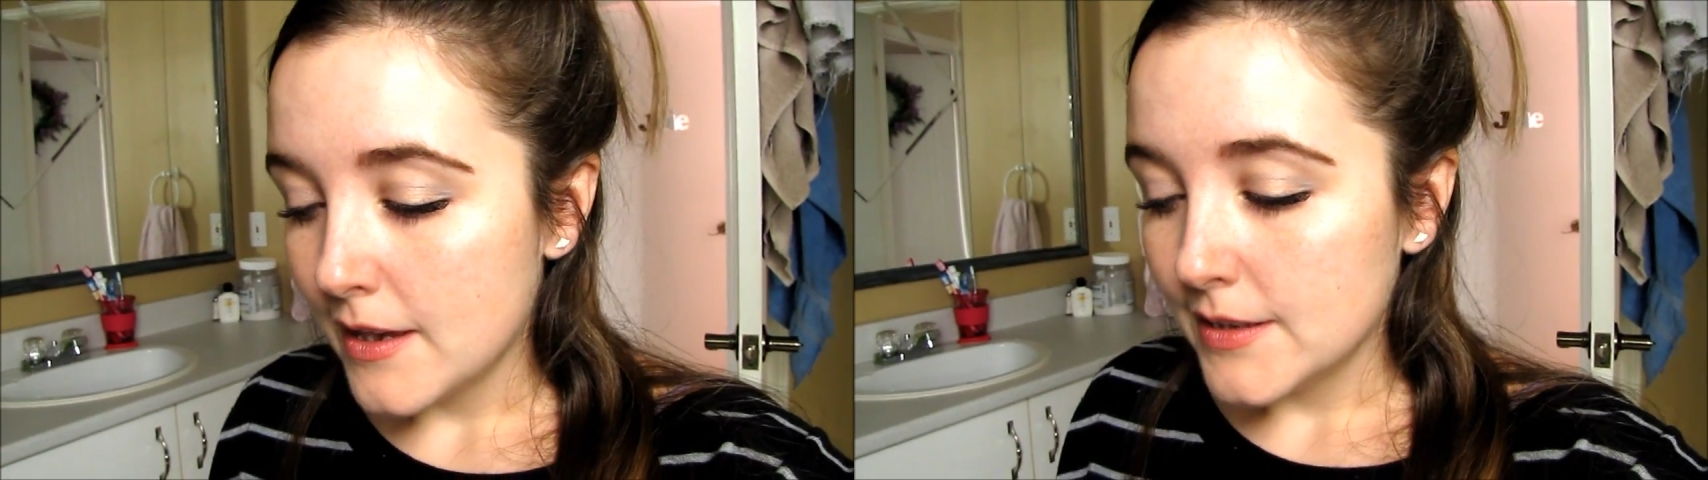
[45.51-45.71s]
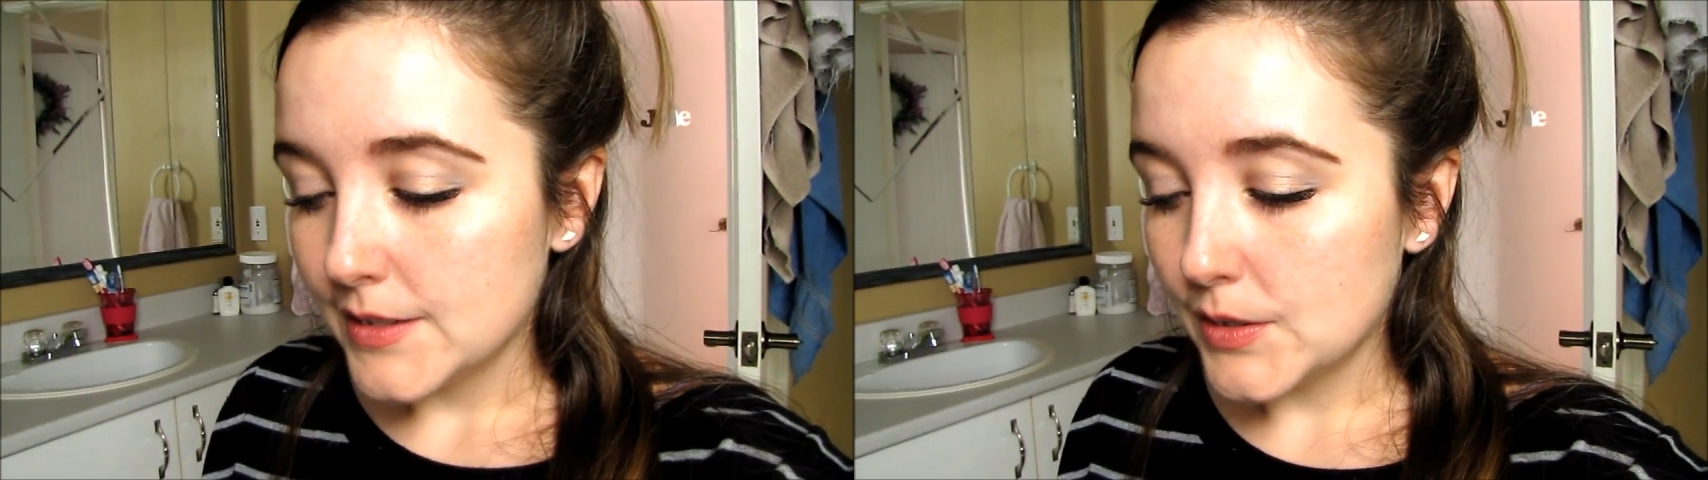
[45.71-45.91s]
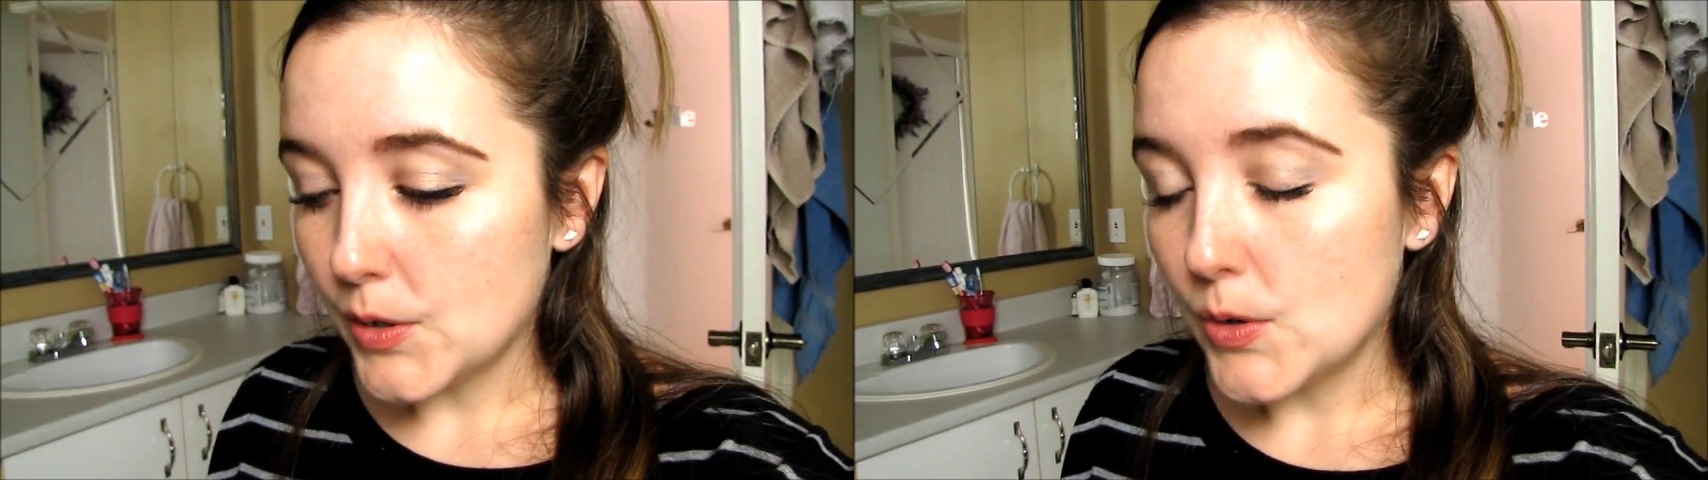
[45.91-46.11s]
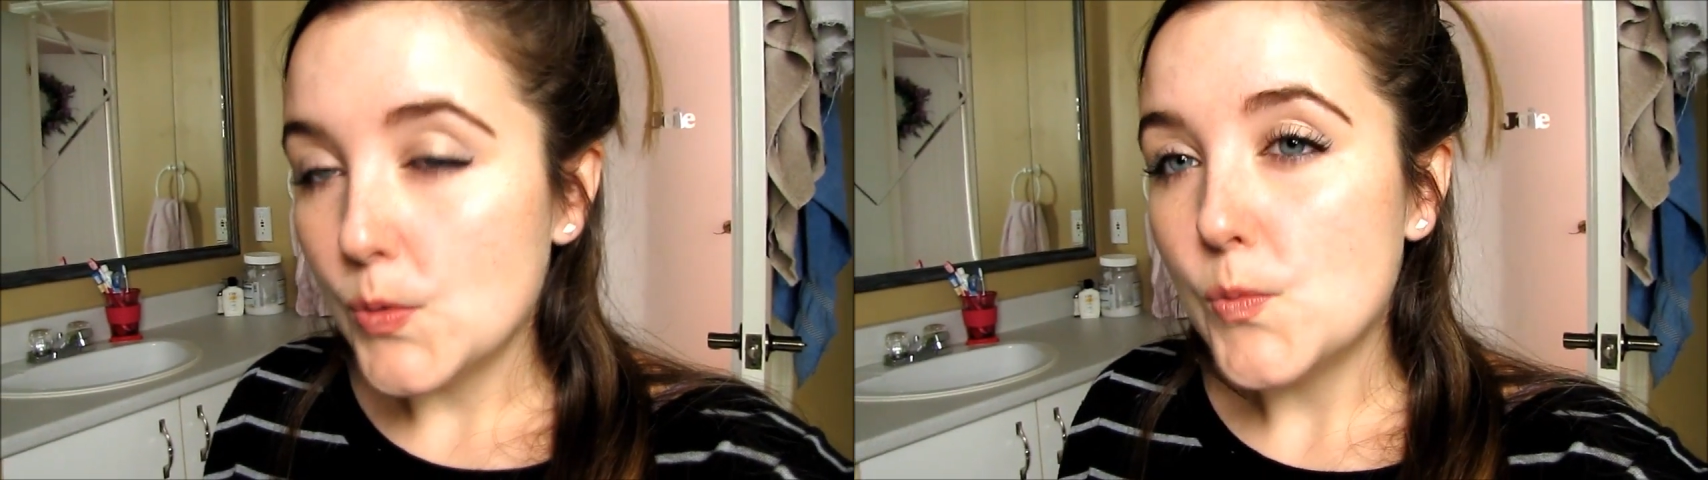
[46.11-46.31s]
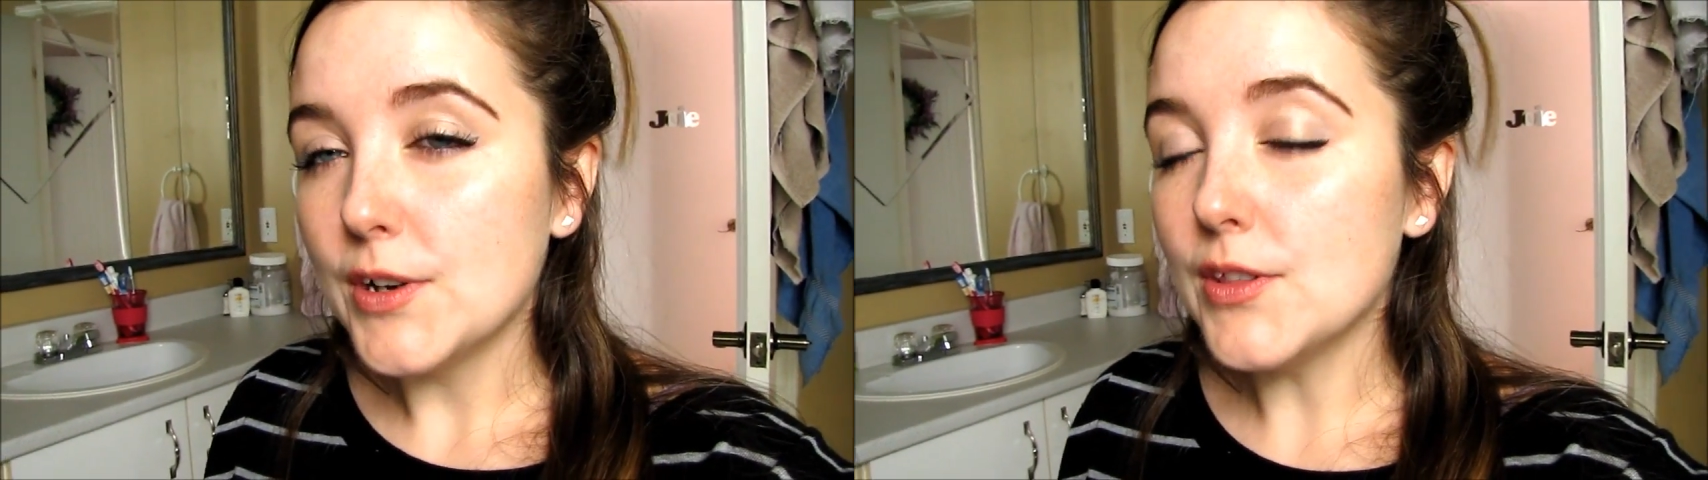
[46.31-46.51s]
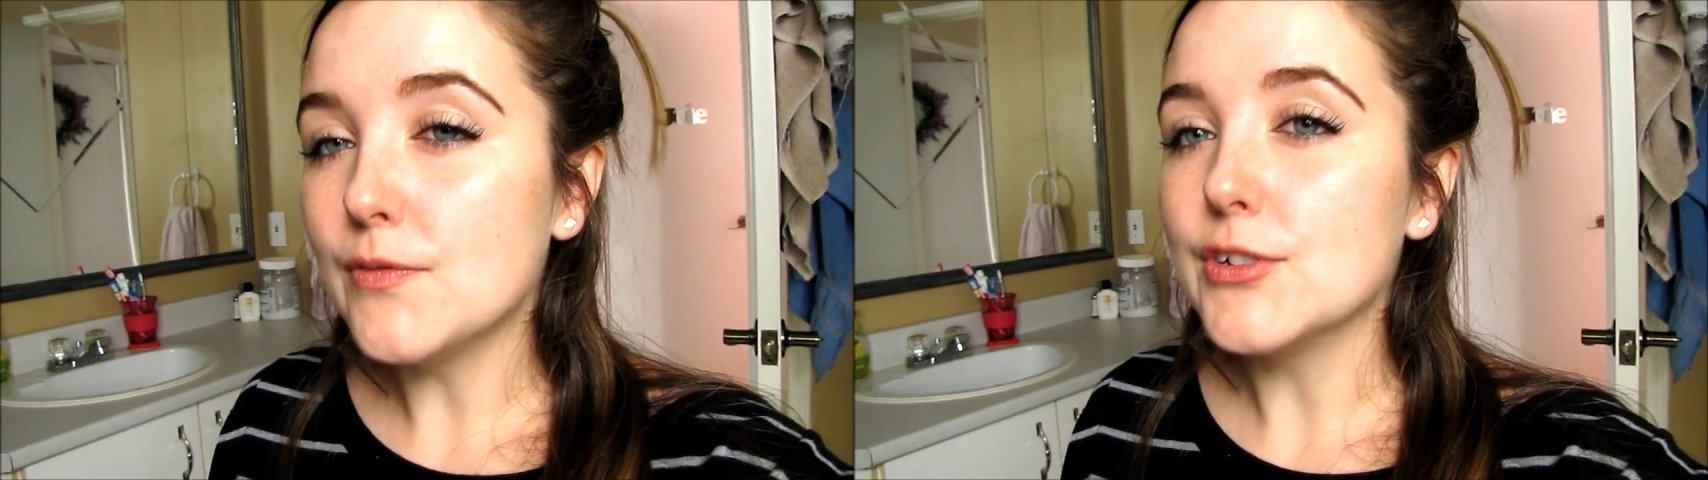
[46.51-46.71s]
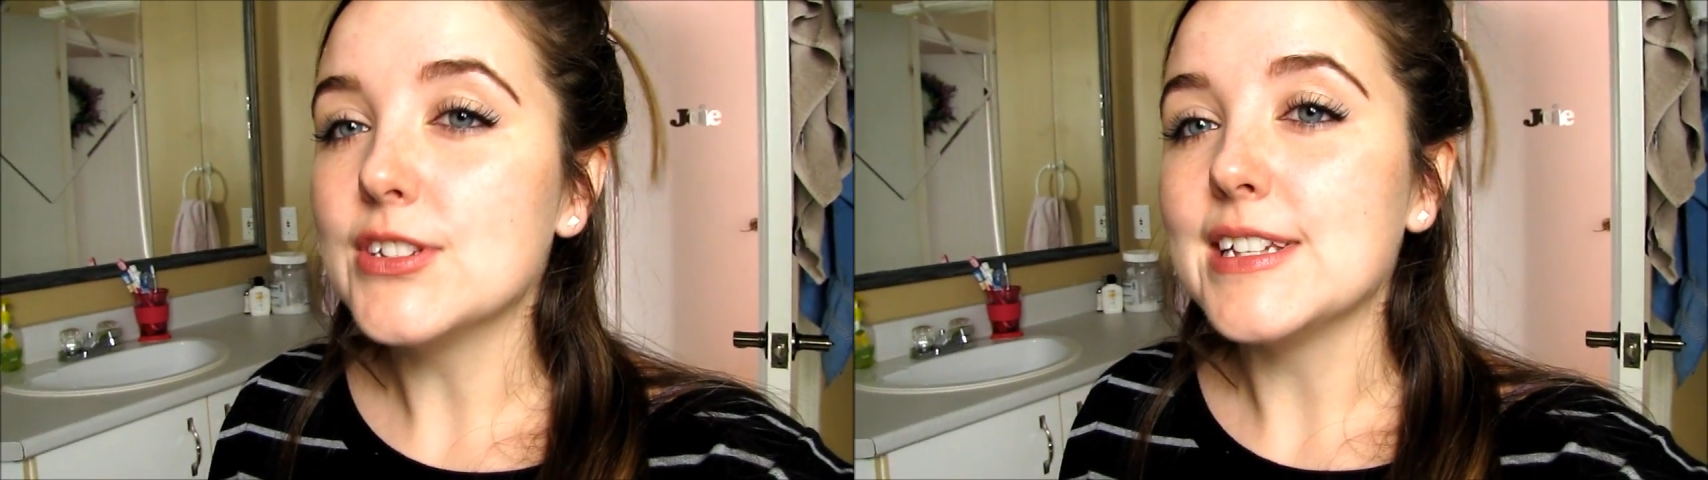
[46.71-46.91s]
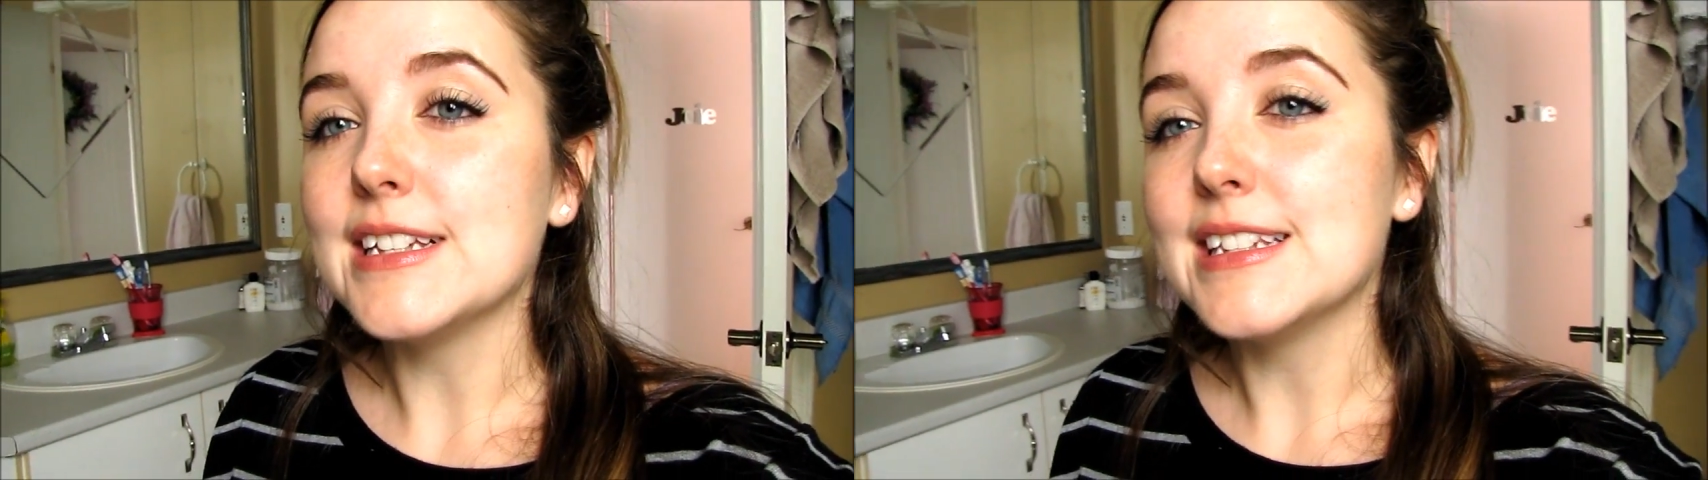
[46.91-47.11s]
So one of the first
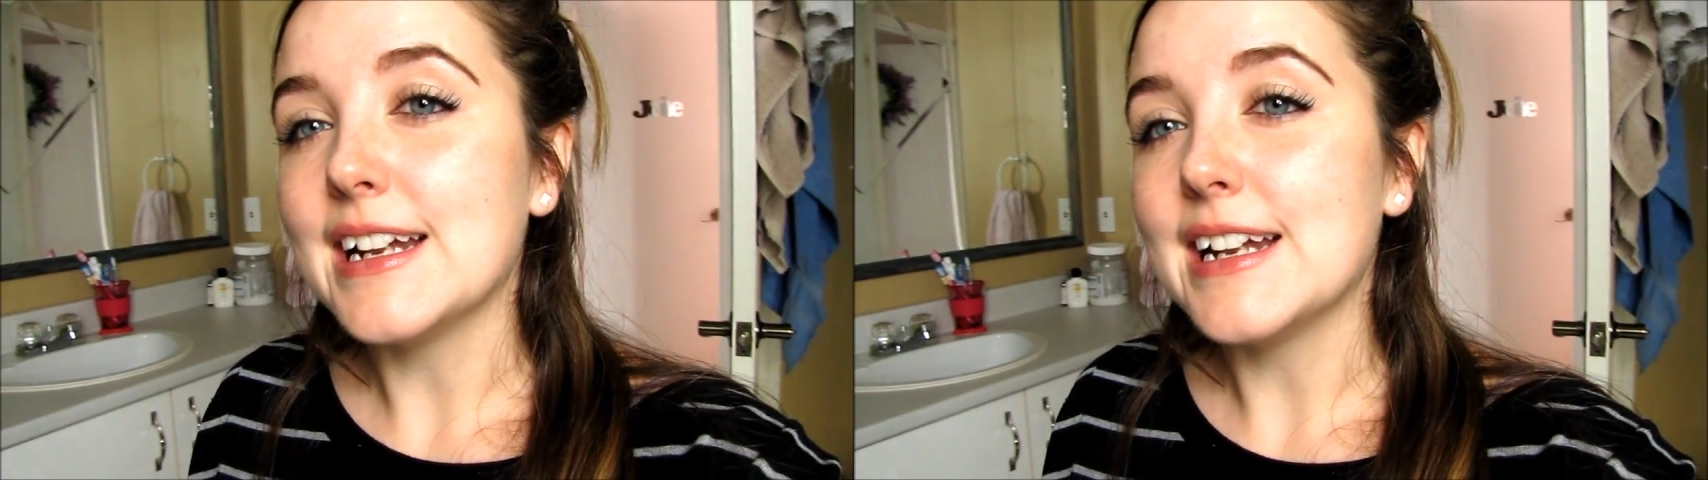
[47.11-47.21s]
things